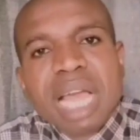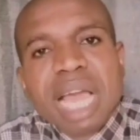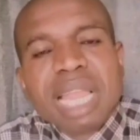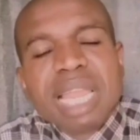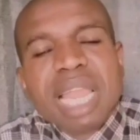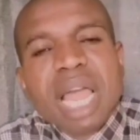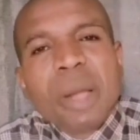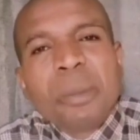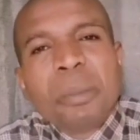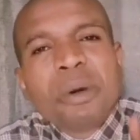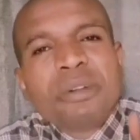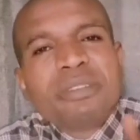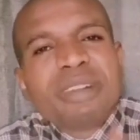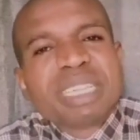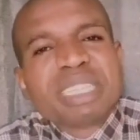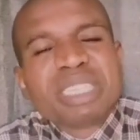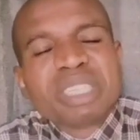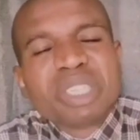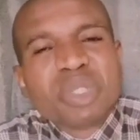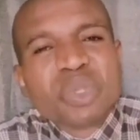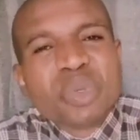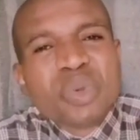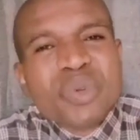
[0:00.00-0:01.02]
allow
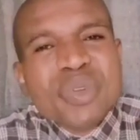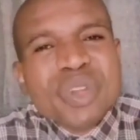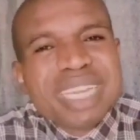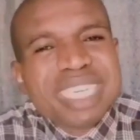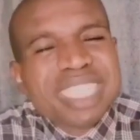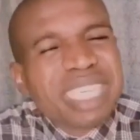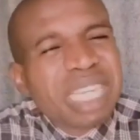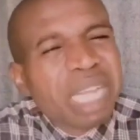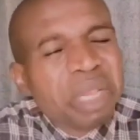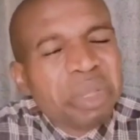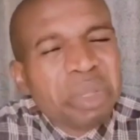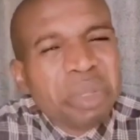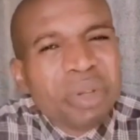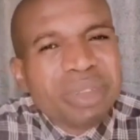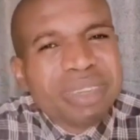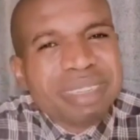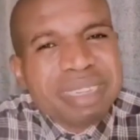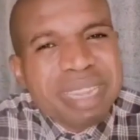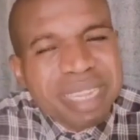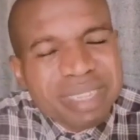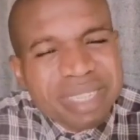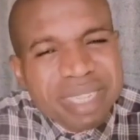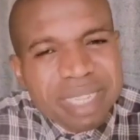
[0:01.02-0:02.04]
poverty to wrest your
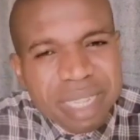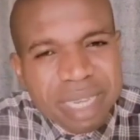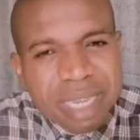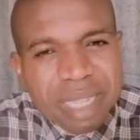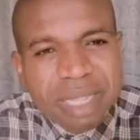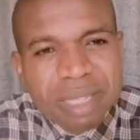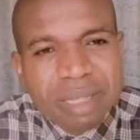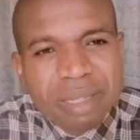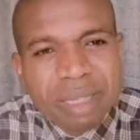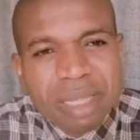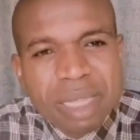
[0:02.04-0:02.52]
destiny.